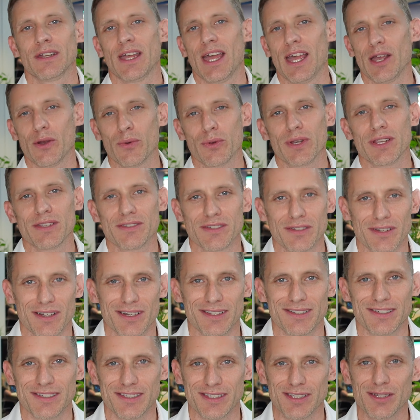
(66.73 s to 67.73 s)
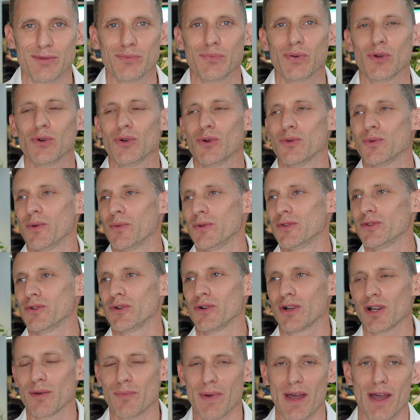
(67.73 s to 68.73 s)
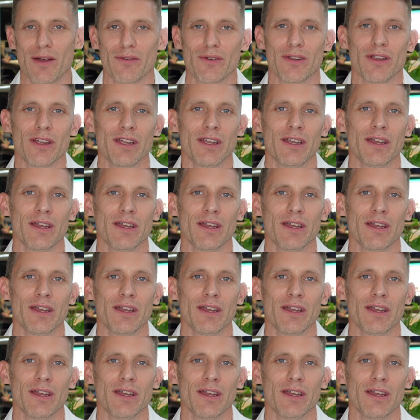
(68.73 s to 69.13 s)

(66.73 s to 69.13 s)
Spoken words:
Equities are nice and simple. When we talk about